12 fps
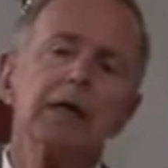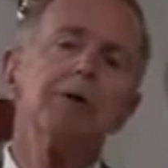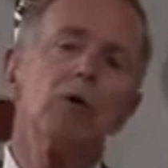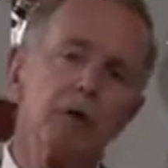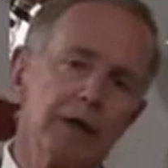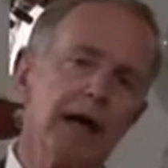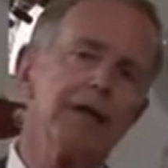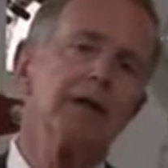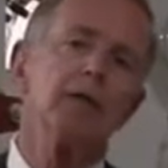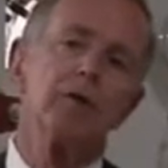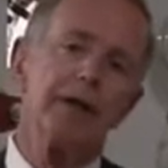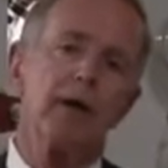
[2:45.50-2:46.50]
But we're not
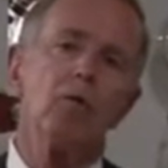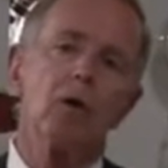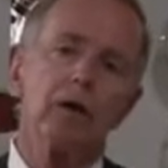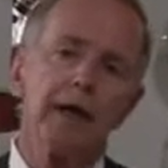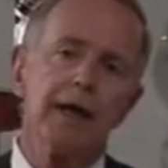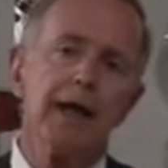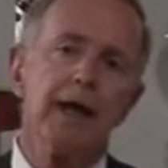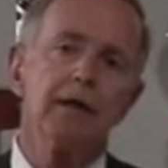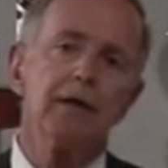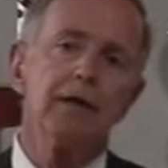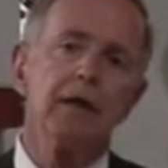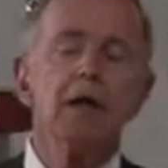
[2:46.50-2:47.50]
done with that water yet,
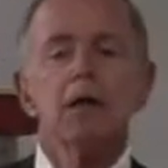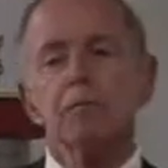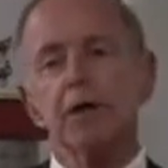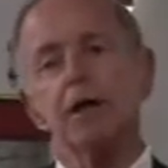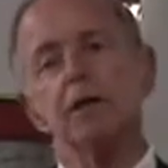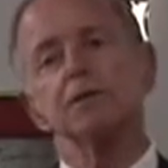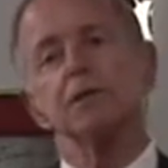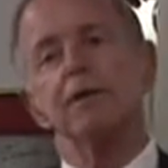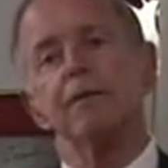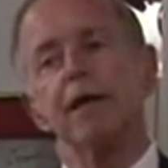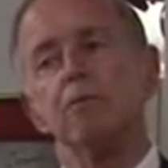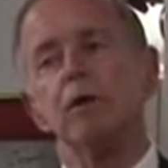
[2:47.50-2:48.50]
because
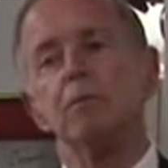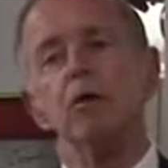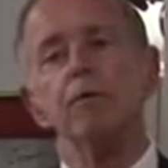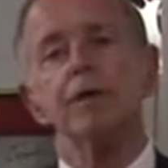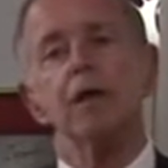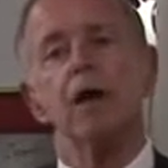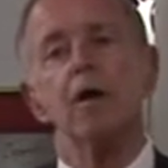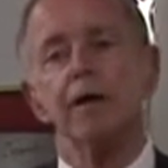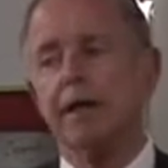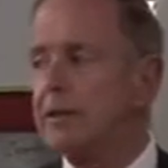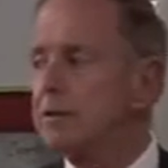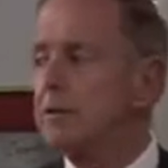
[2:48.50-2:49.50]
then we move it on
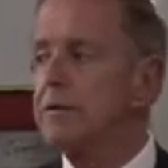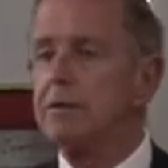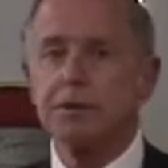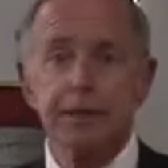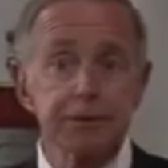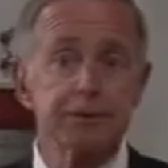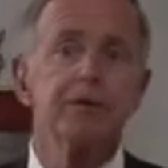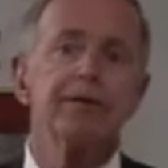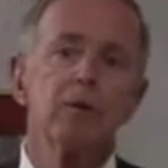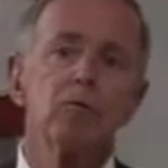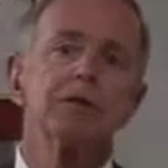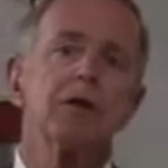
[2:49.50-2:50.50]
into the cistern
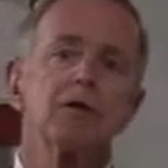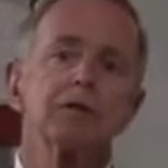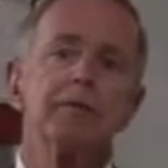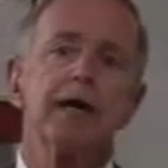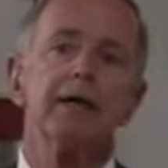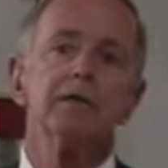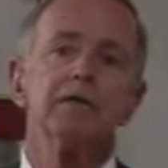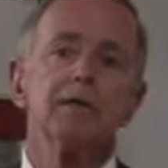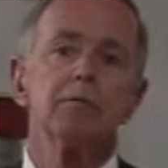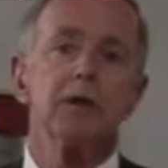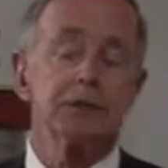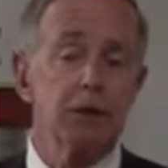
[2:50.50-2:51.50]
that we talked about
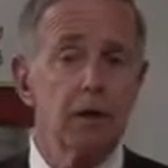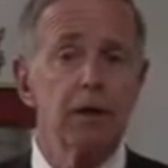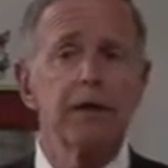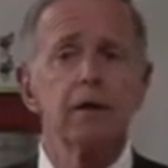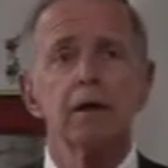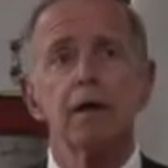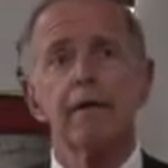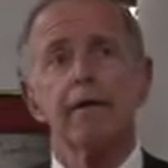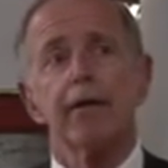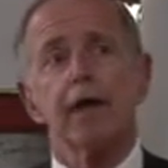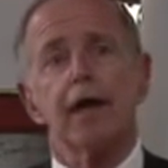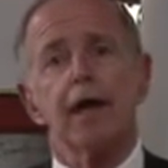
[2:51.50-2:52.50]
much earlier,
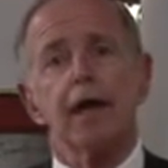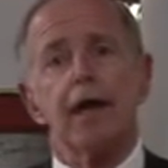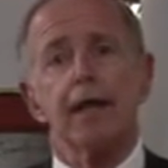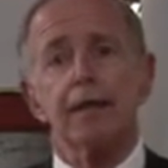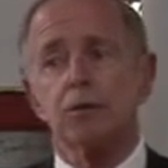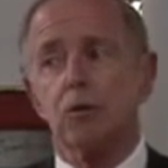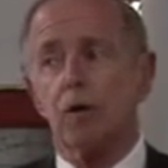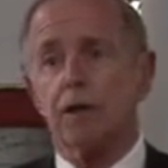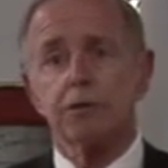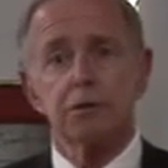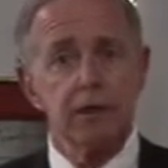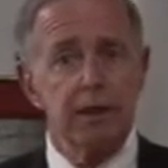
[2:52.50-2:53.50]
and it
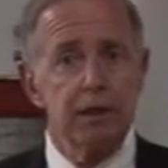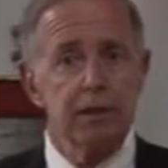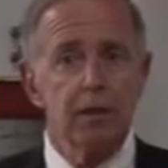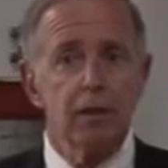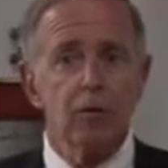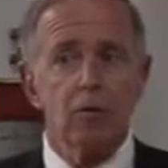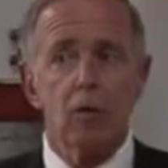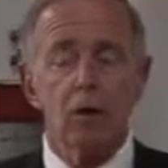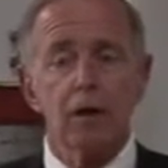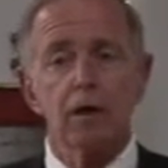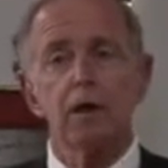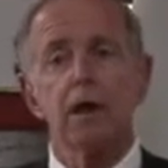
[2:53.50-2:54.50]
joins the
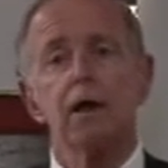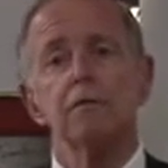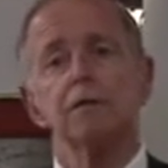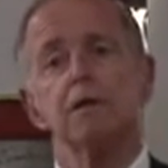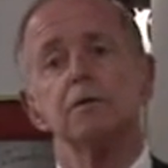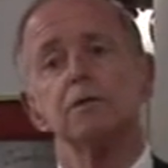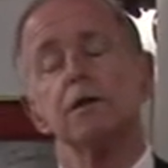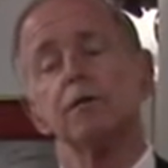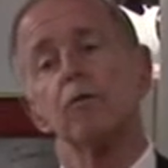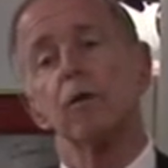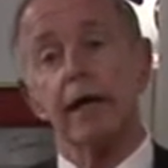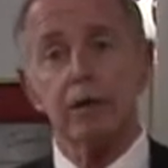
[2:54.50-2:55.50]
water,
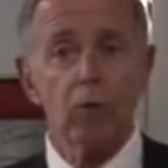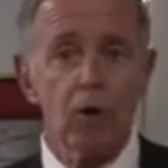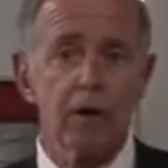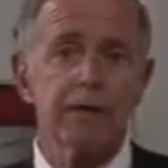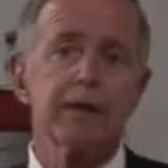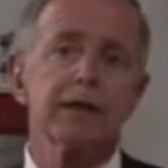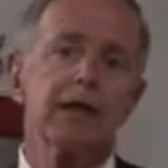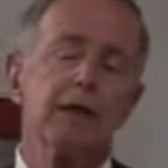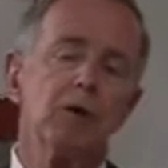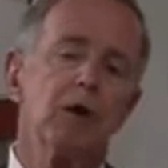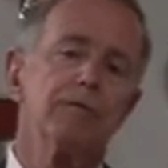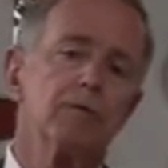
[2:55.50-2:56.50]
the rainwater that
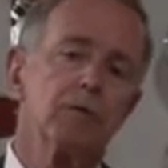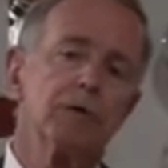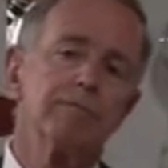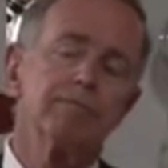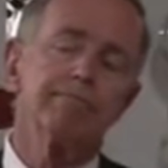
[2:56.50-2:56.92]
came off the roof.